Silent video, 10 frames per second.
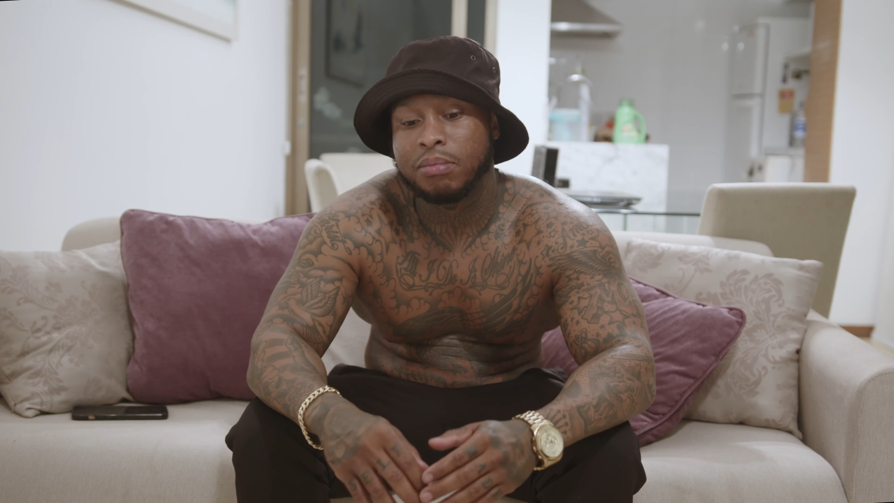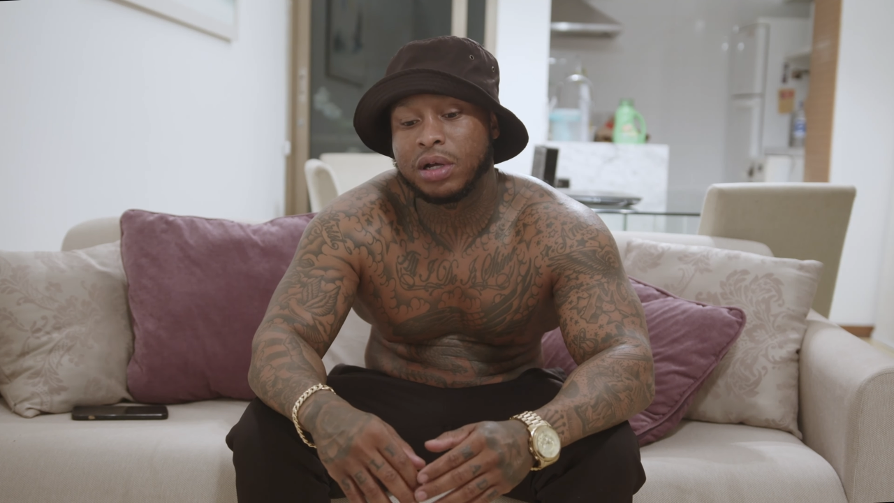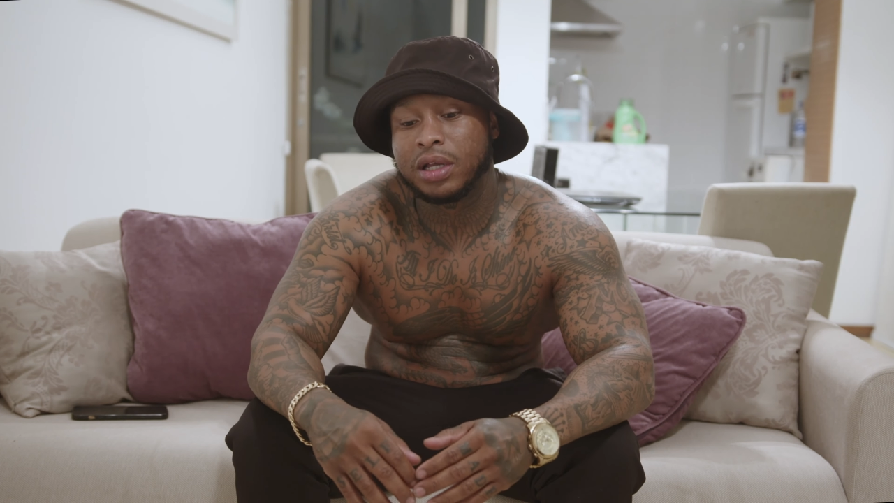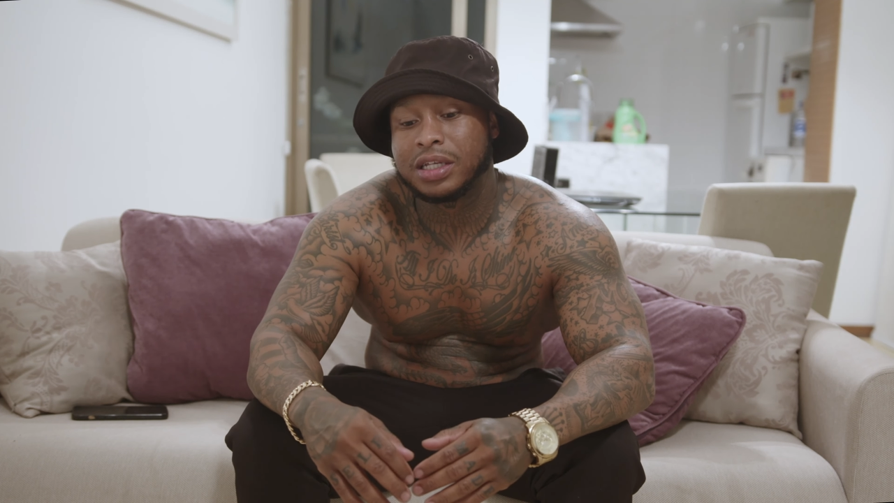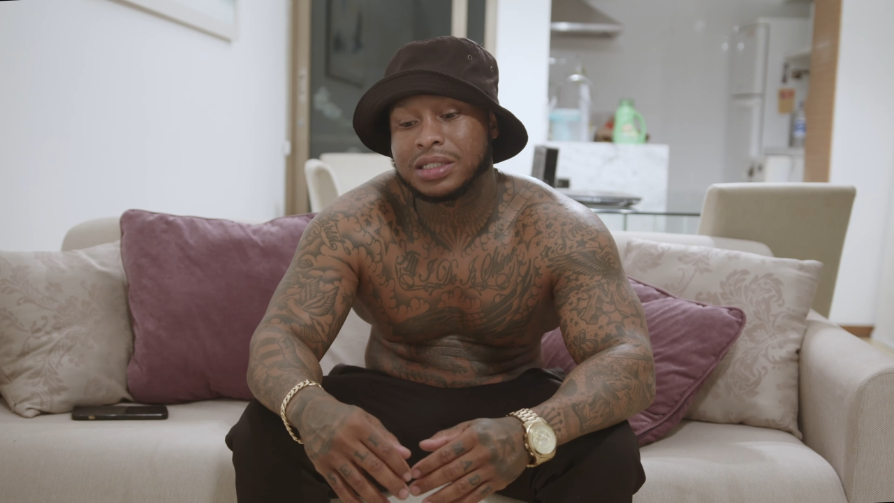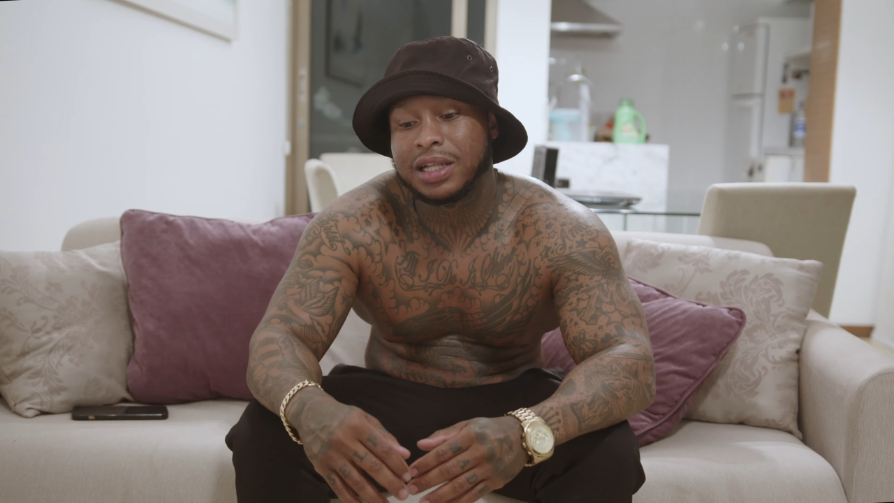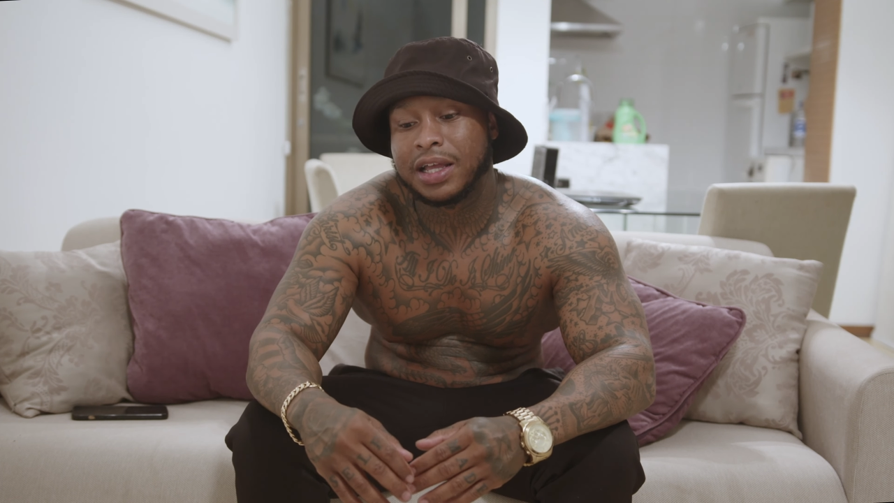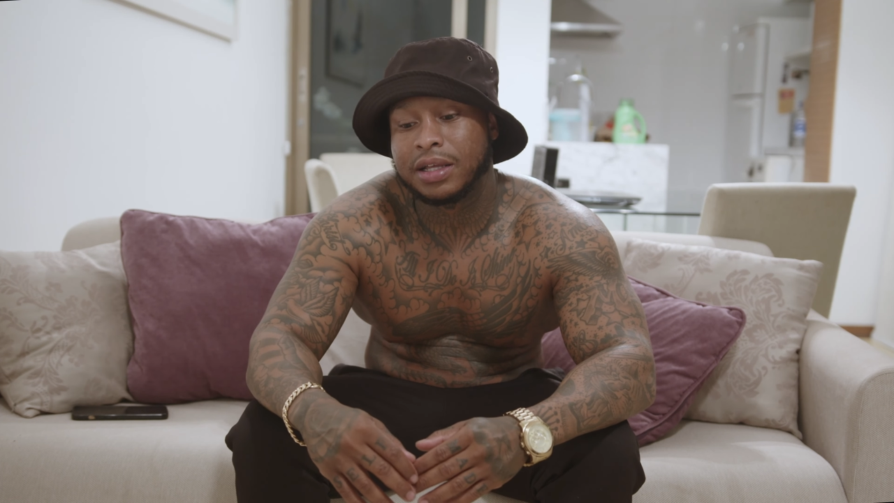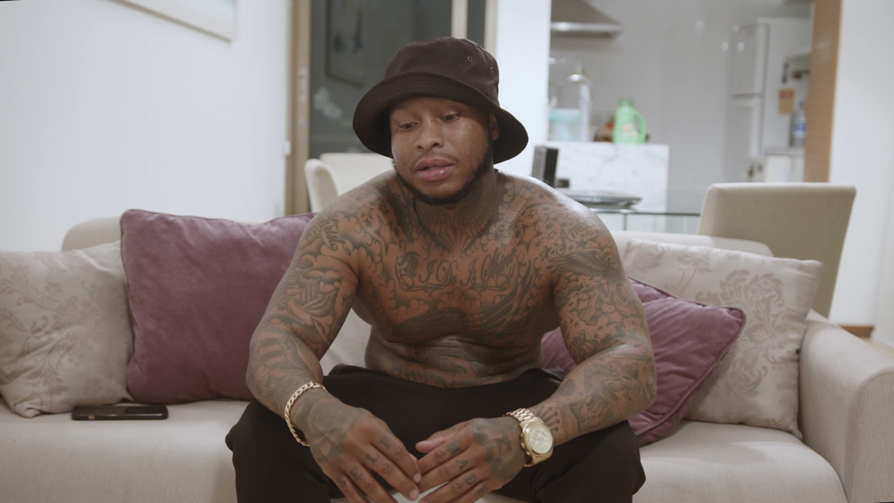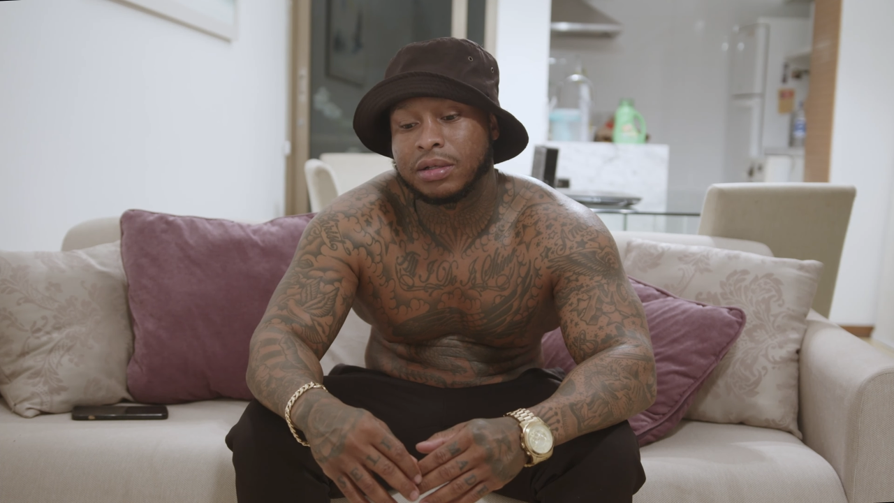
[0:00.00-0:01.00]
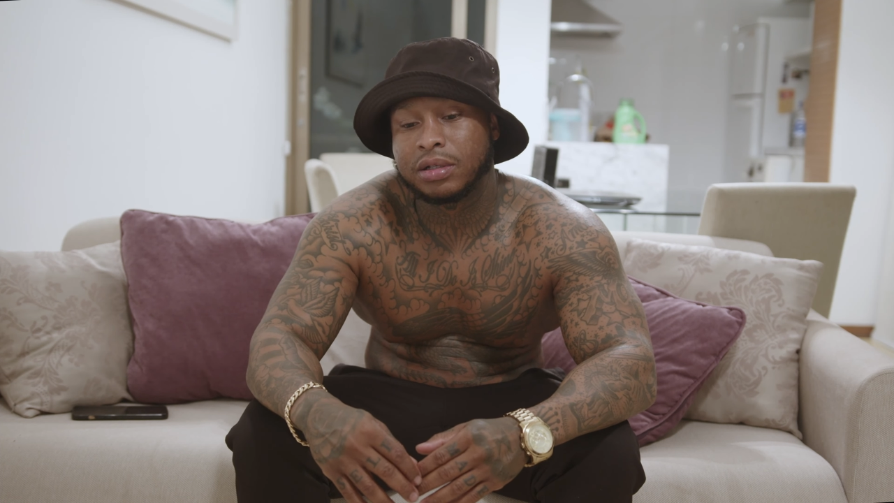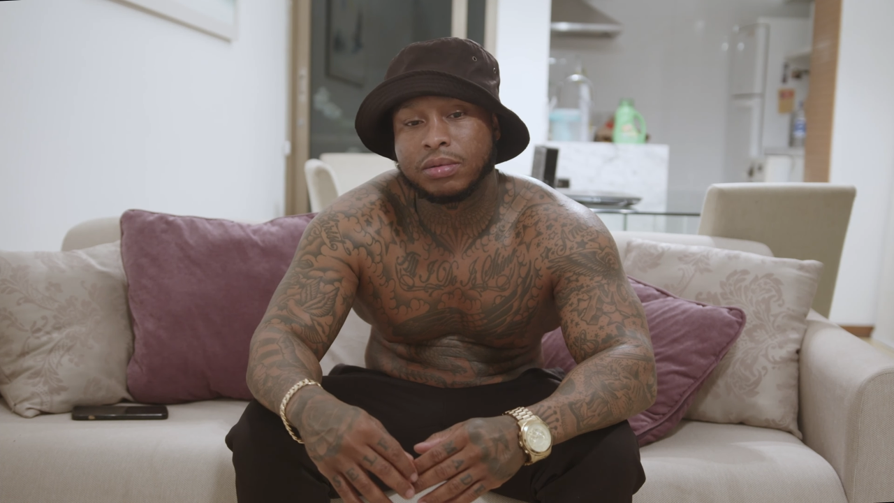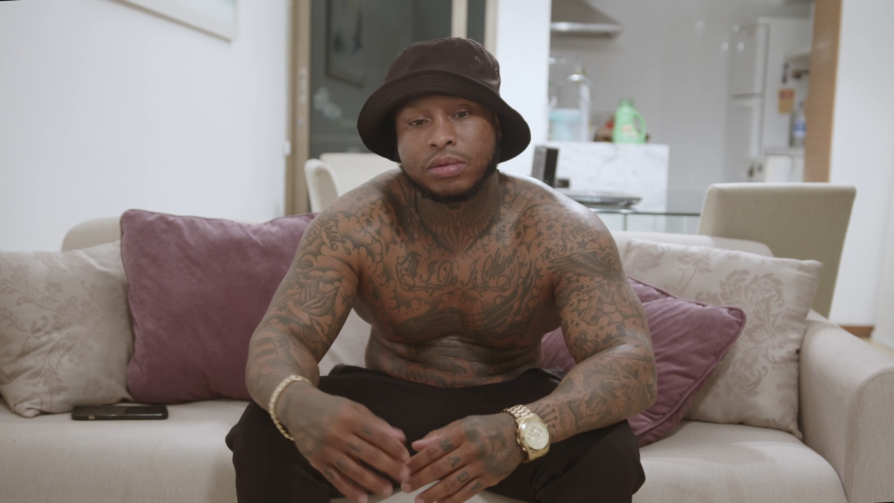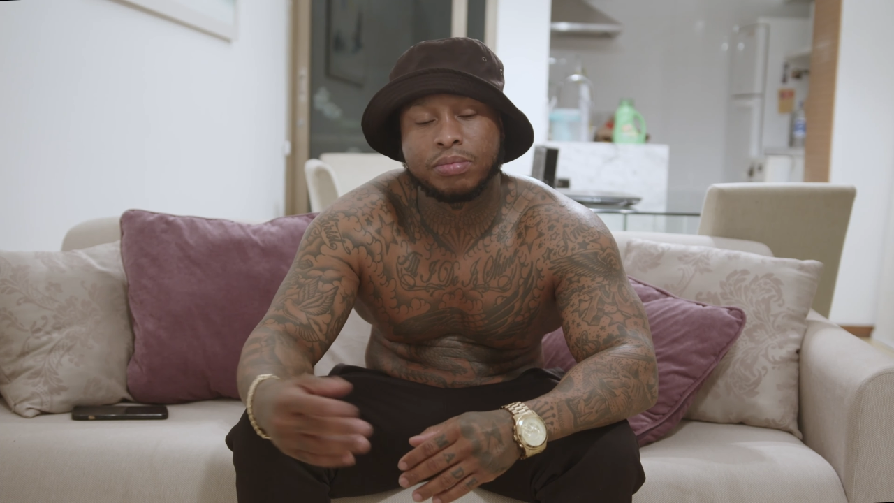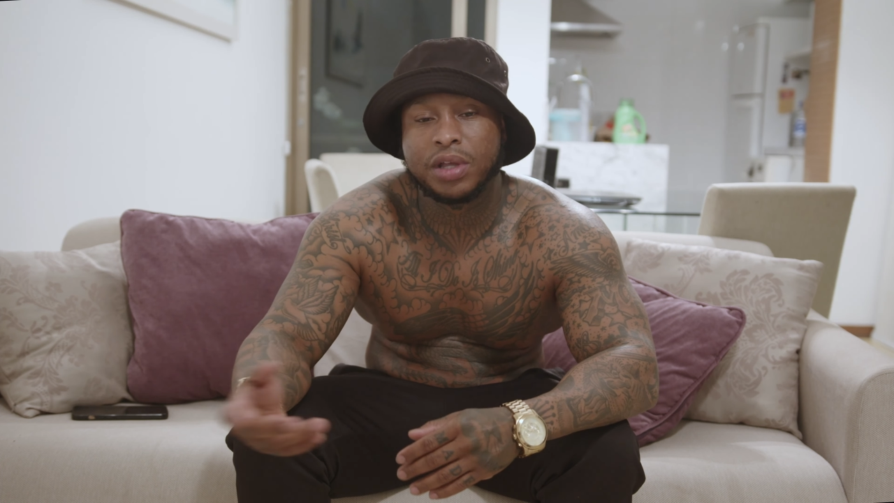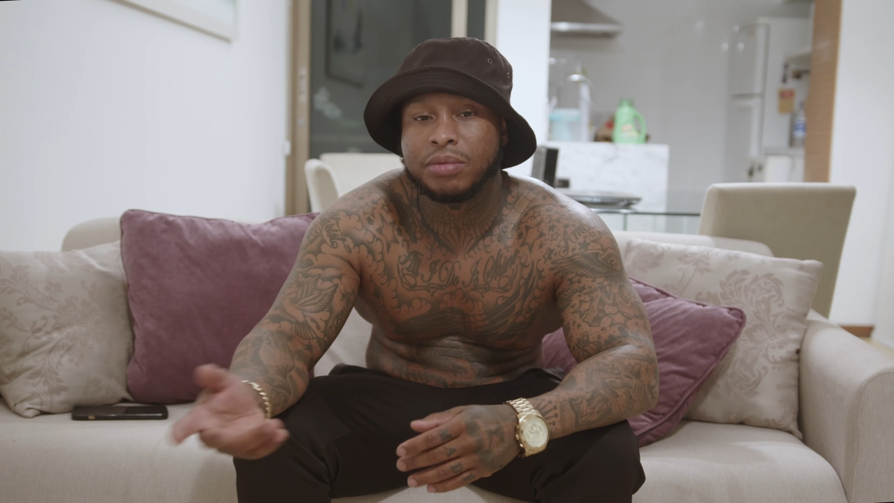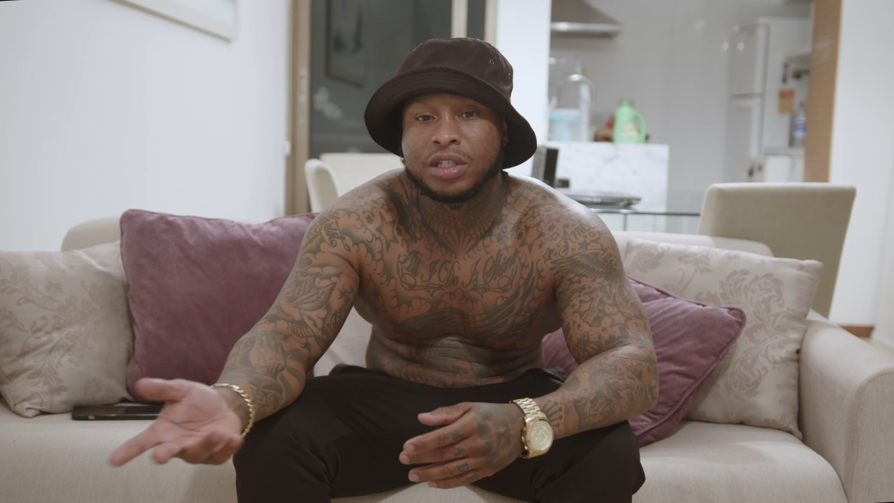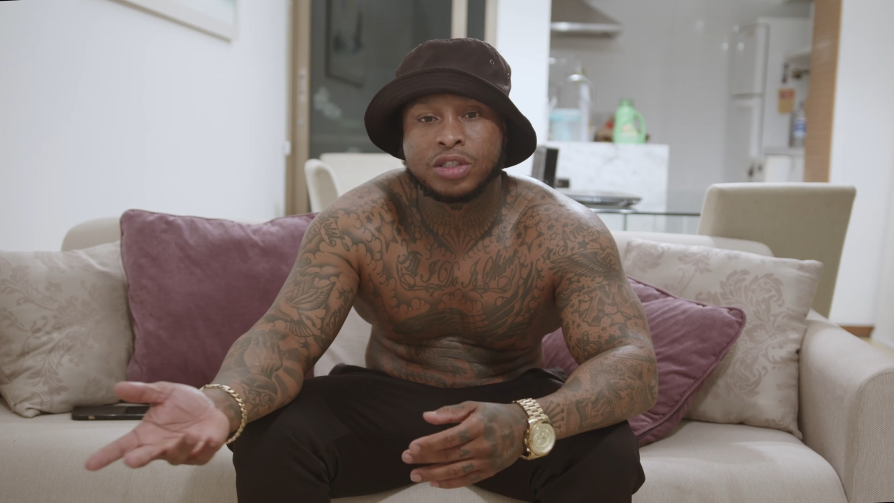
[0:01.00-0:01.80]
but it's like maybe